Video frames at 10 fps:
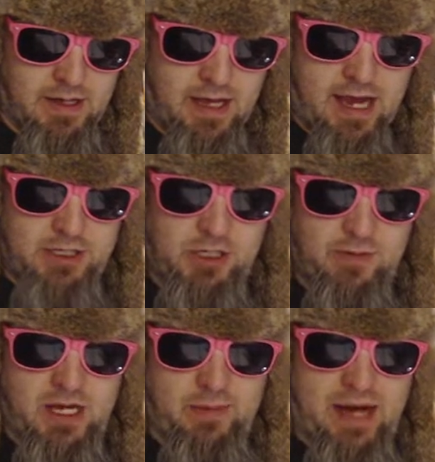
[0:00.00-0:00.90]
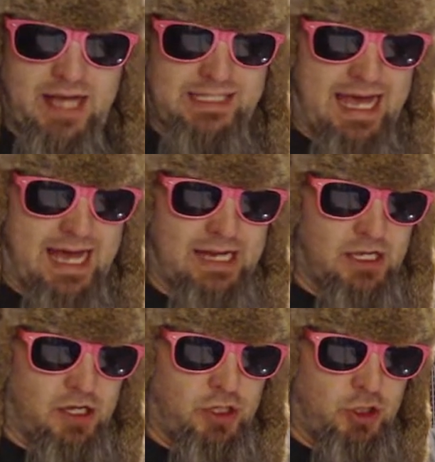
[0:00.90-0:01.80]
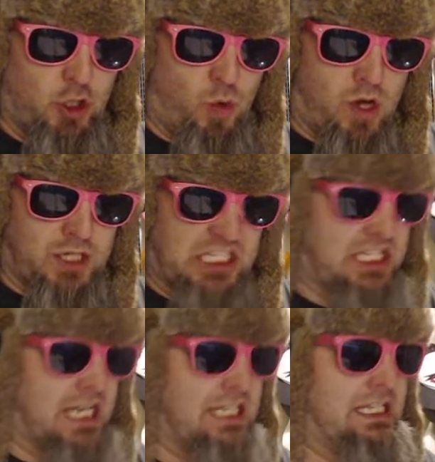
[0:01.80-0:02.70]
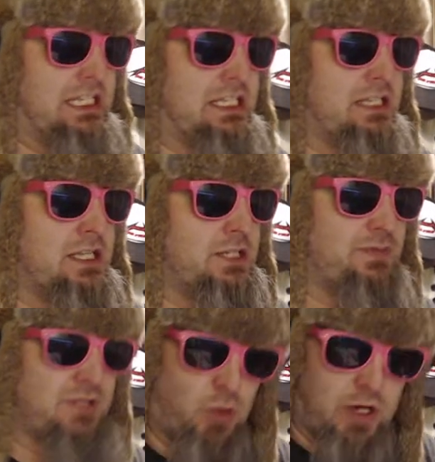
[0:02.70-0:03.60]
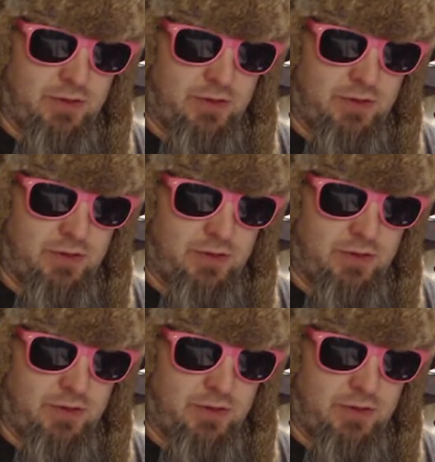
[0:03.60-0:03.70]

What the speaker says: And to minimize that, you want to set distances between